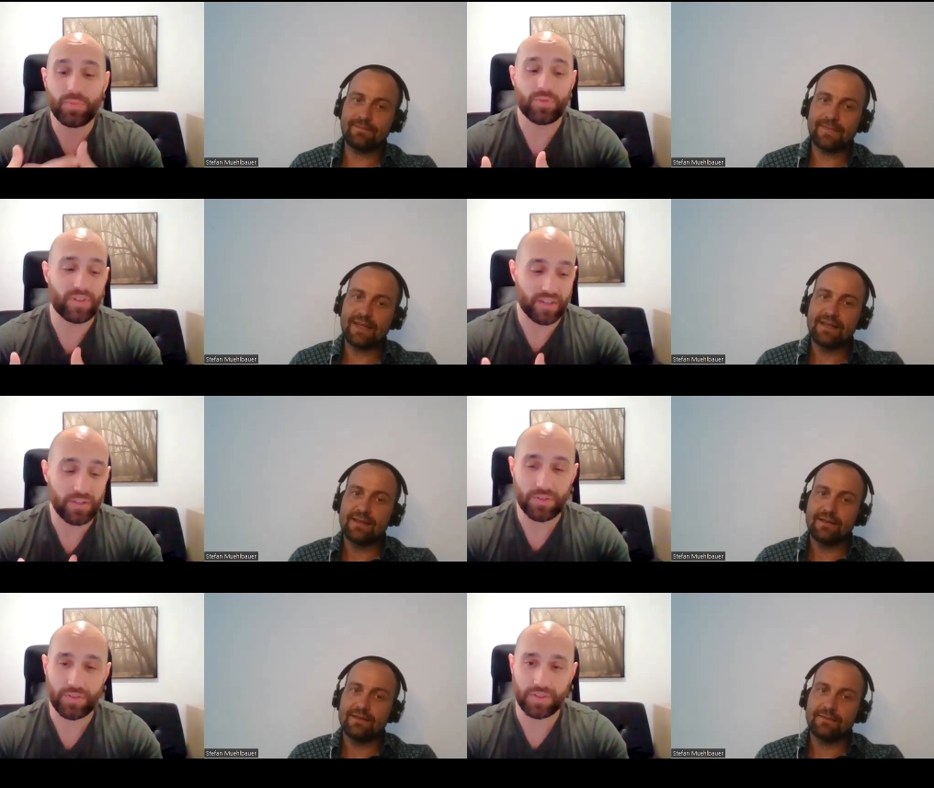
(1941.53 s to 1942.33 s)
Speaker 1: you're
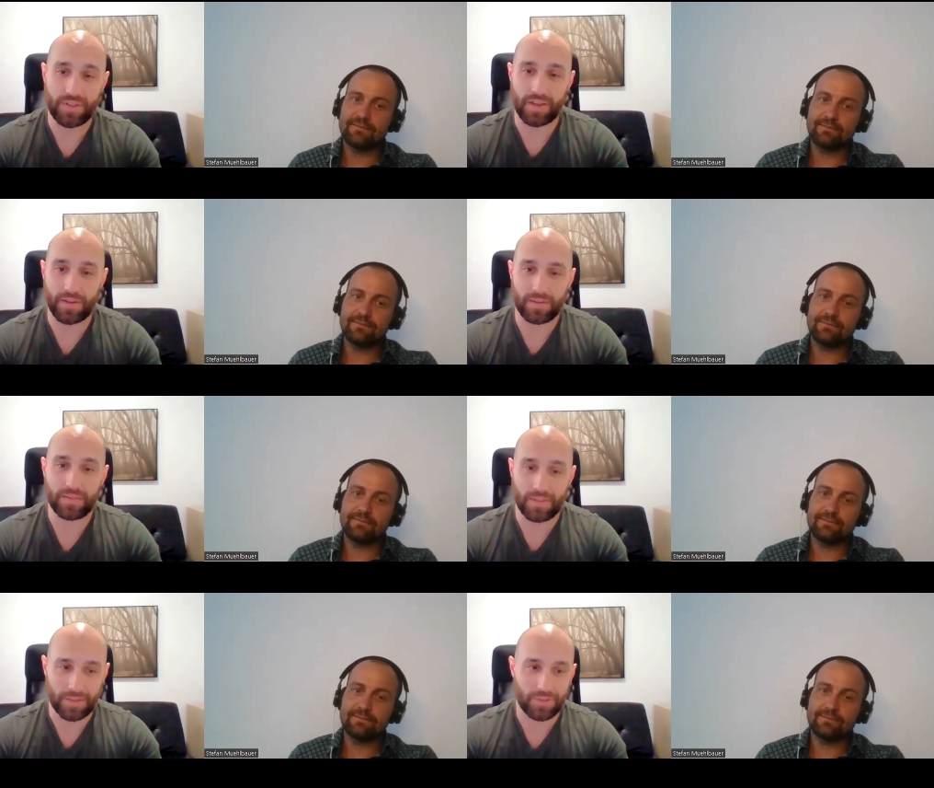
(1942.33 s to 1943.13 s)
moving into the uh,
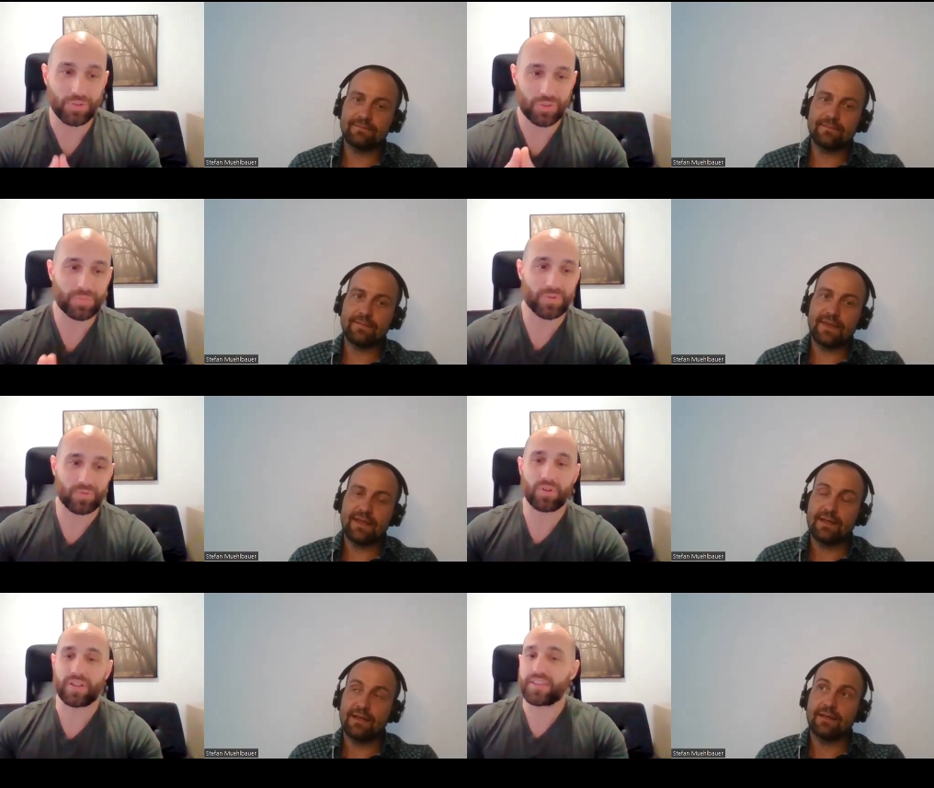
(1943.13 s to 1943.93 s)
the
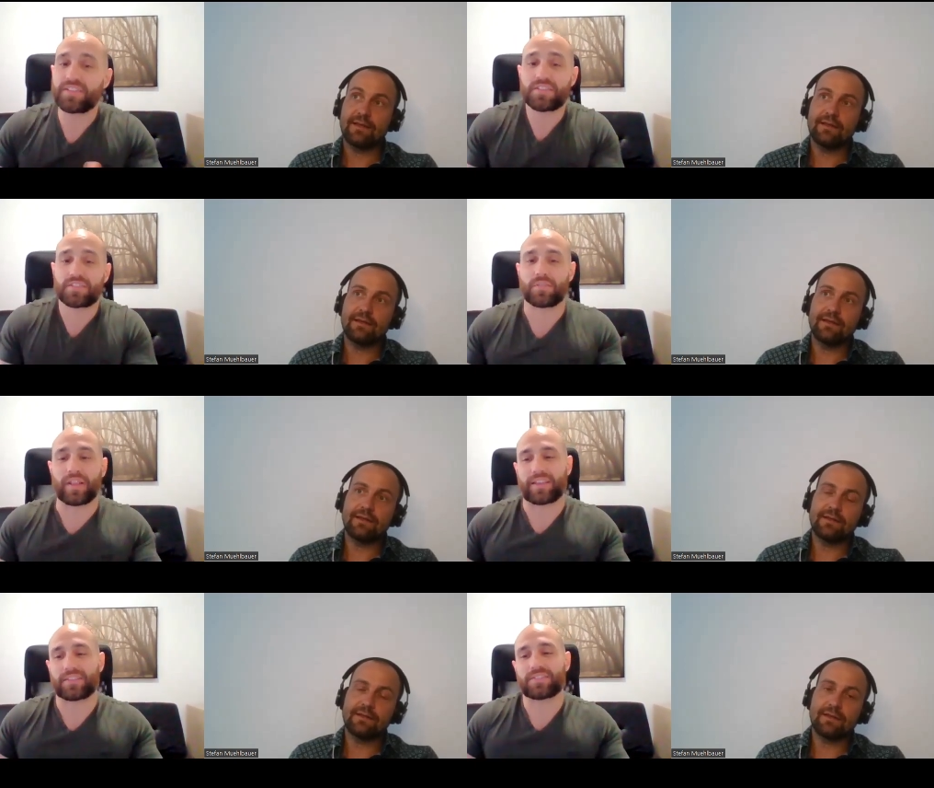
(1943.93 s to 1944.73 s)
YouTuber role, and this is
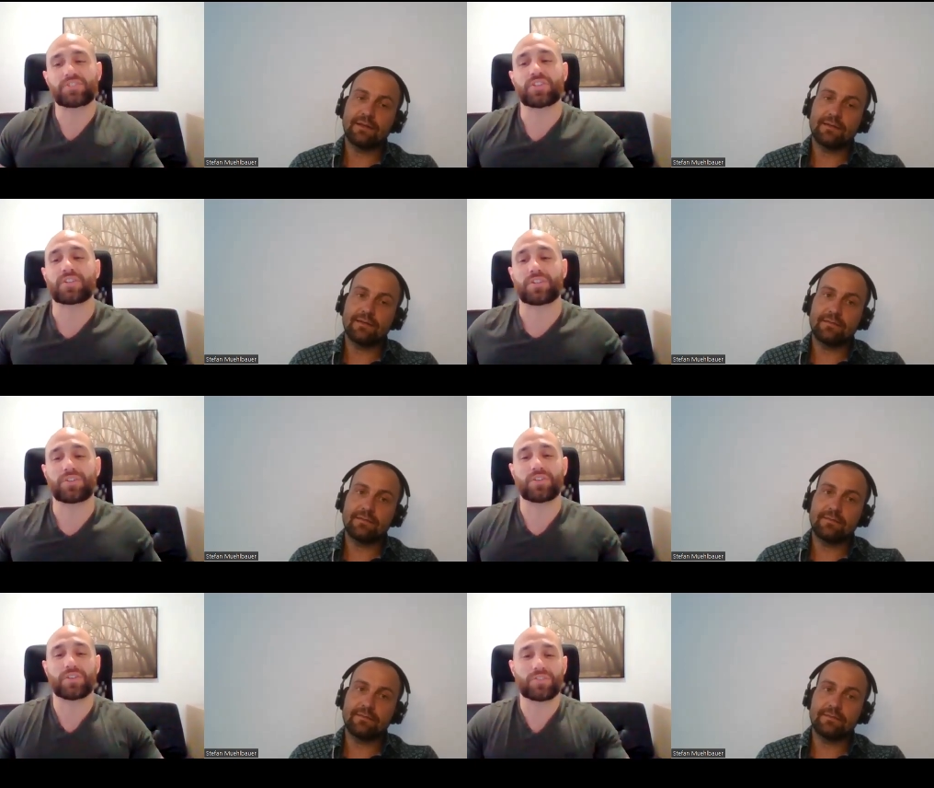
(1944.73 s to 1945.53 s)
like such a
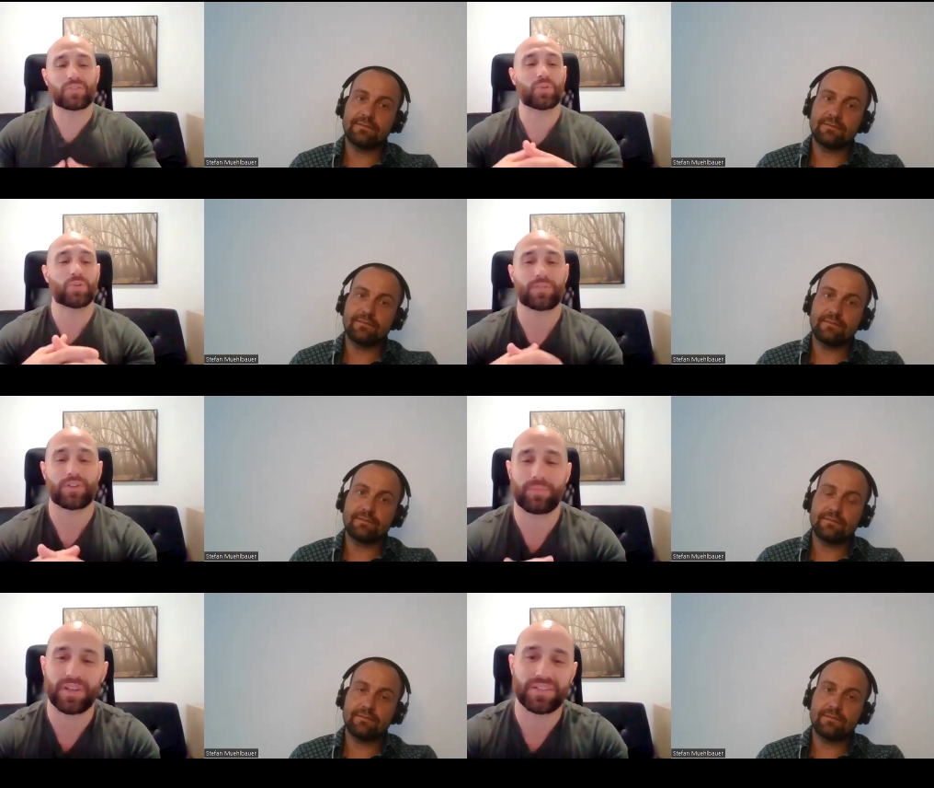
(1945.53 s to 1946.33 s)
good
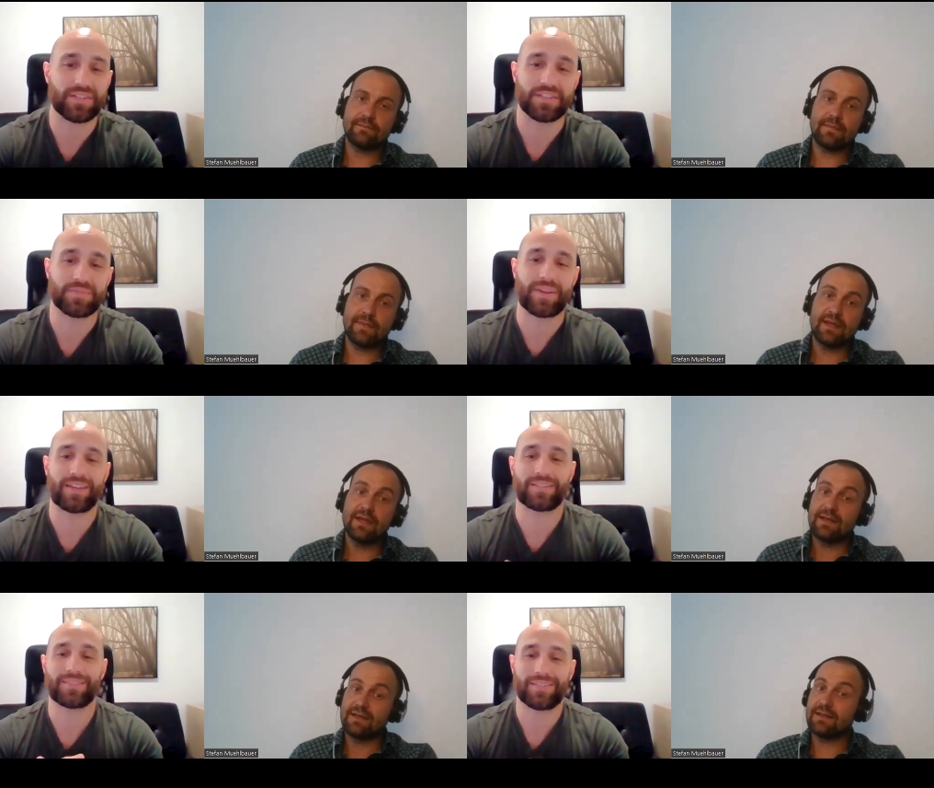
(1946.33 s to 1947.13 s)
tool for your
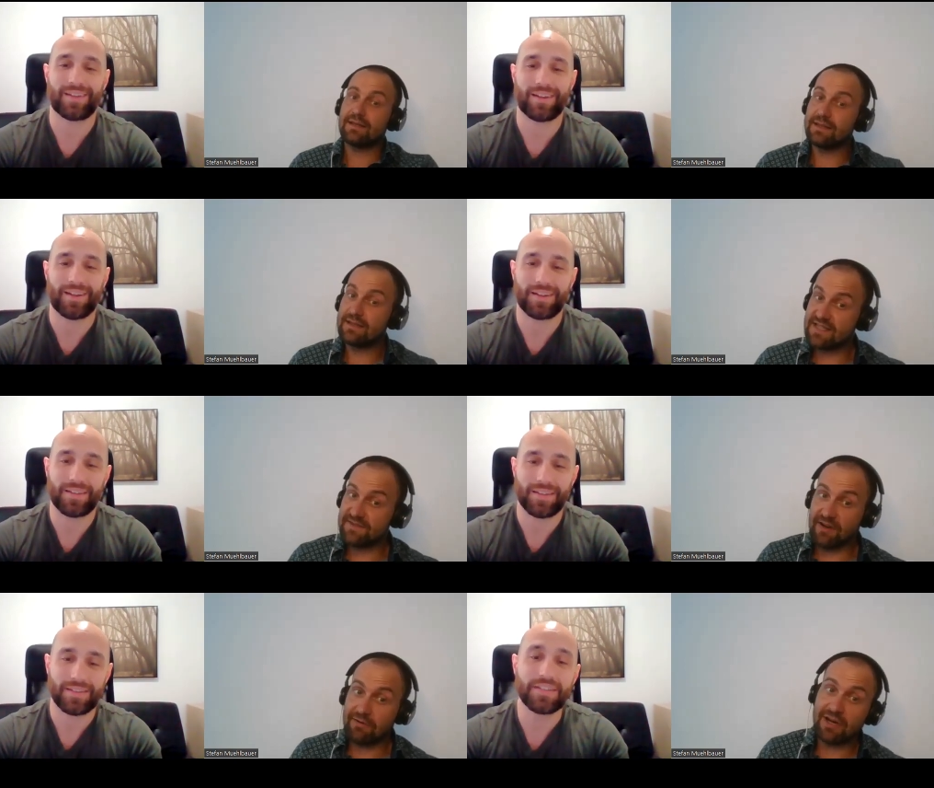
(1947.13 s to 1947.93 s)
business, man.
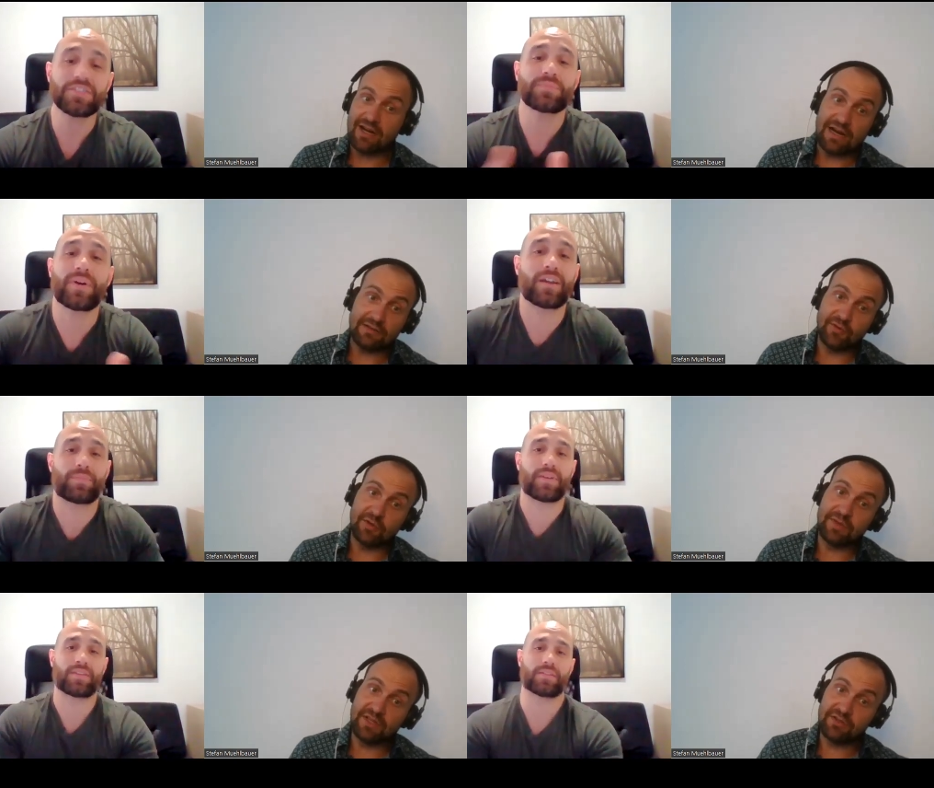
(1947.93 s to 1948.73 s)
Speaker 2: It's very this
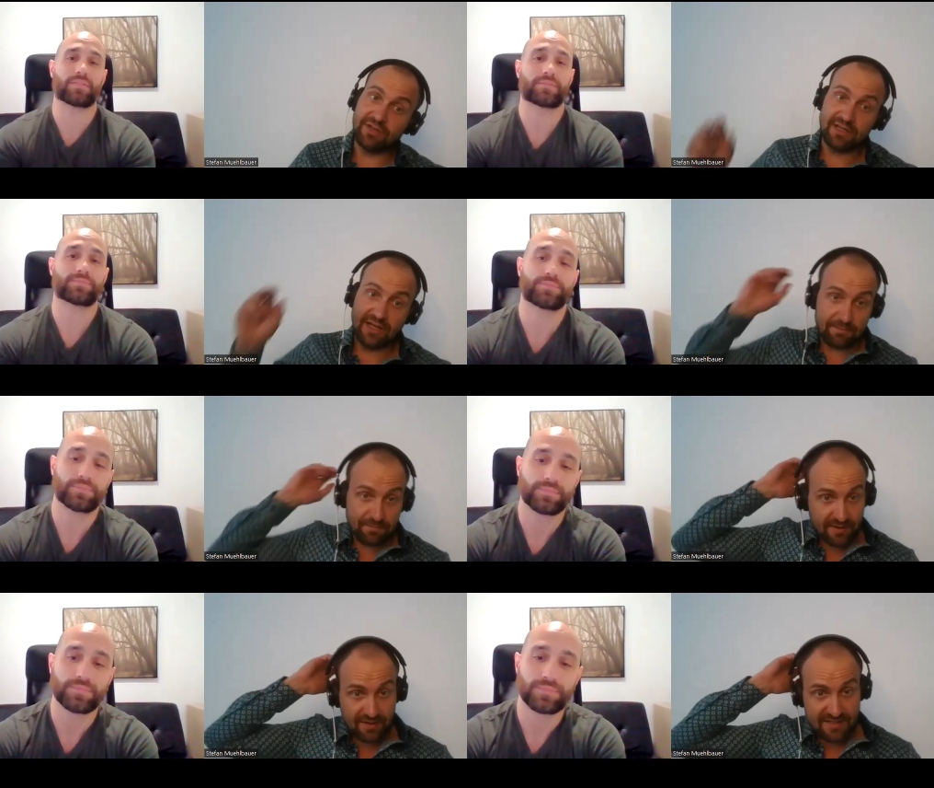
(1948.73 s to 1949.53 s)
hard for opinion. me to
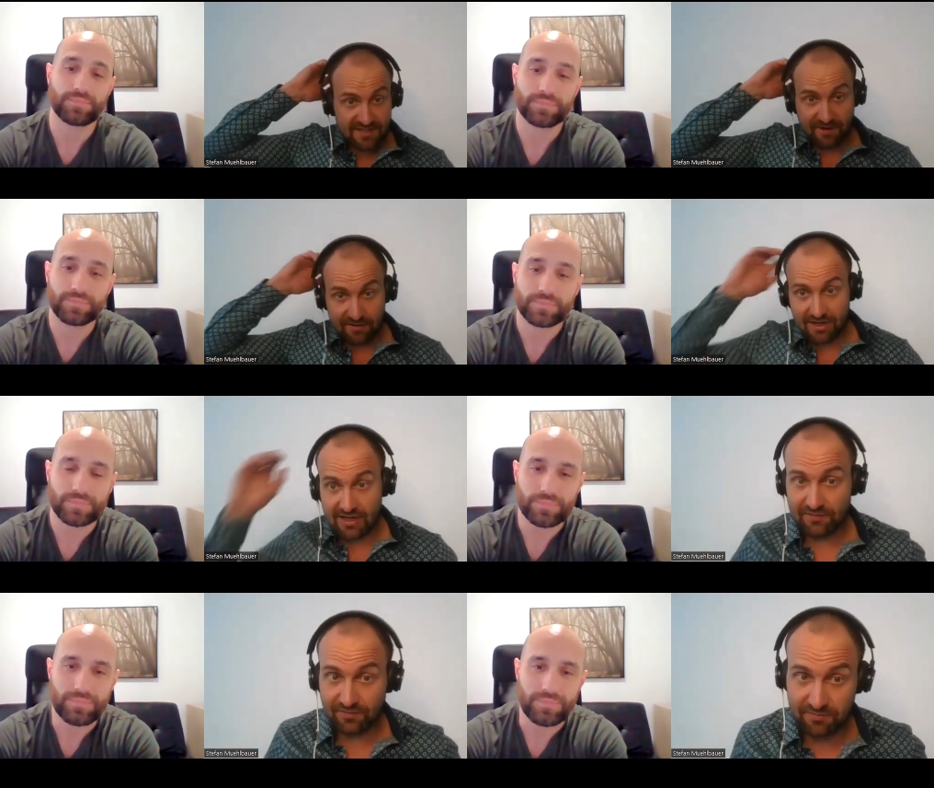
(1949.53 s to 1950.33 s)
adapt. It's
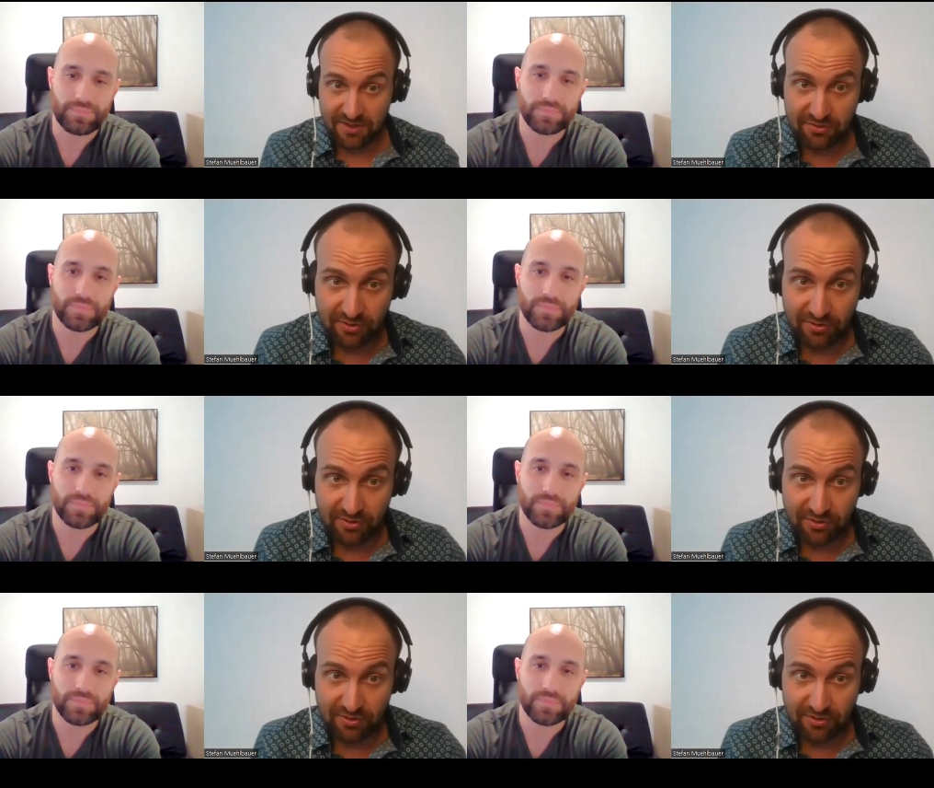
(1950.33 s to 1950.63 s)
very hard for